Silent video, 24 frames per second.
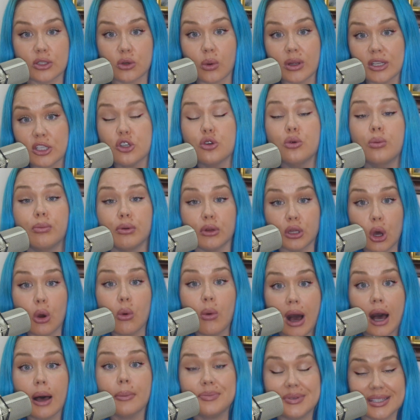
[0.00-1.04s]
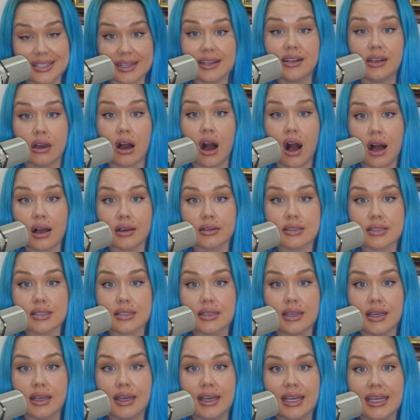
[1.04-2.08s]
going to blow up synagogues.
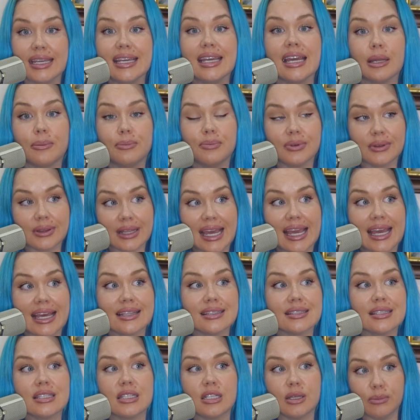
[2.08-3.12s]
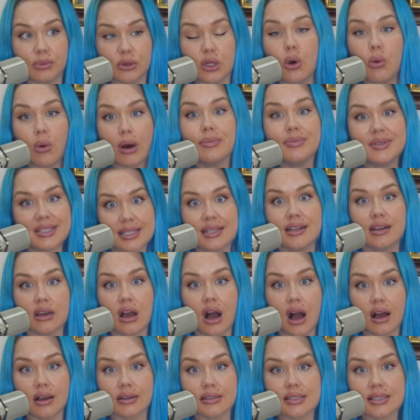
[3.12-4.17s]
He had plans to blow up
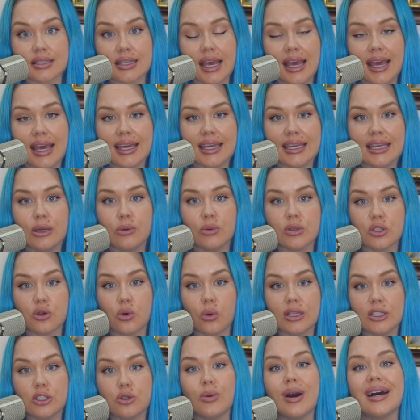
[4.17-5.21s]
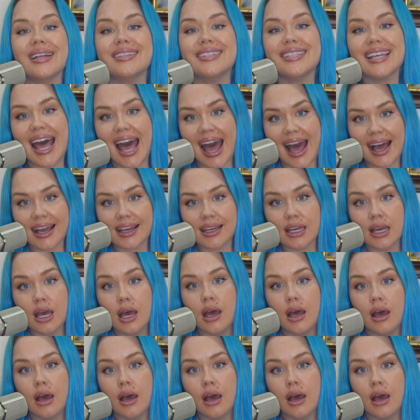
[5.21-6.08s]
synagogues. He was going to attack